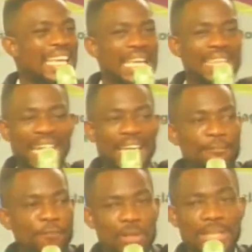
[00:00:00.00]
their
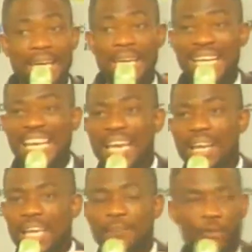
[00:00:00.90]
influence, their
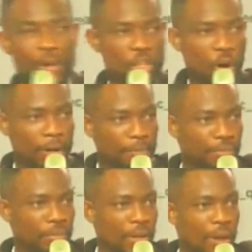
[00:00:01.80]
kingly influence on.
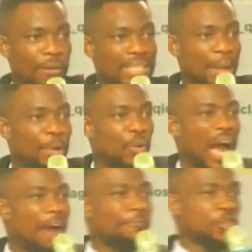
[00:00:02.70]
For example, you
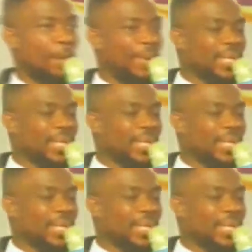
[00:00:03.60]
have somebody